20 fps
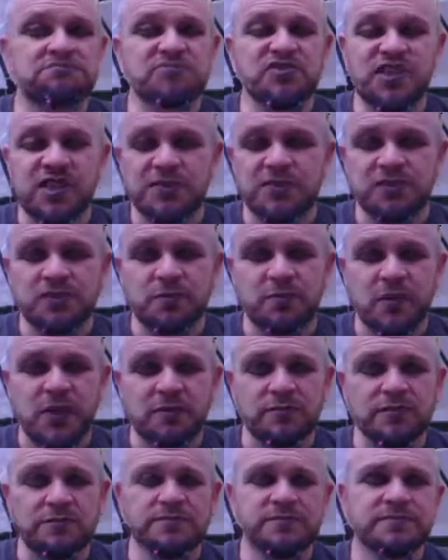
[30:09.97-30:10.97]
gender is a
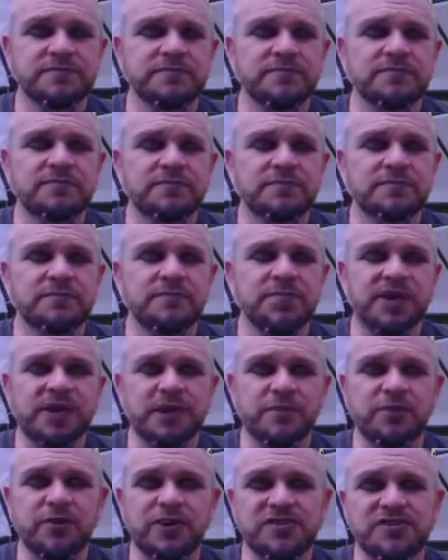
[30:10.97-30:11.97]
problem but
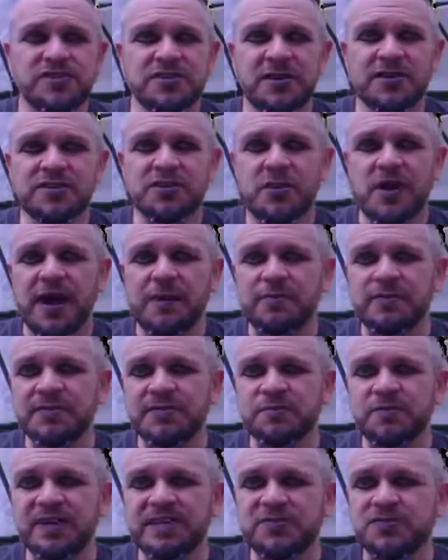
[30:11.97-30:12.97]
oppression also
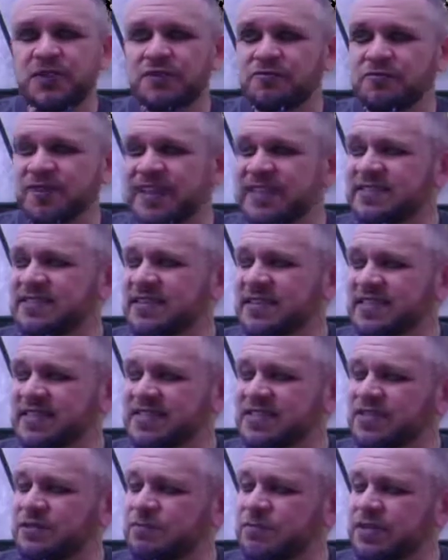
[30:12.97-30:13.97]
happens based on race and
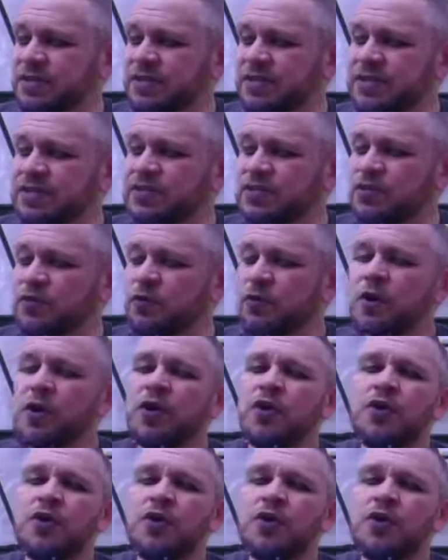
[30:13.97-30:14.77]
disability so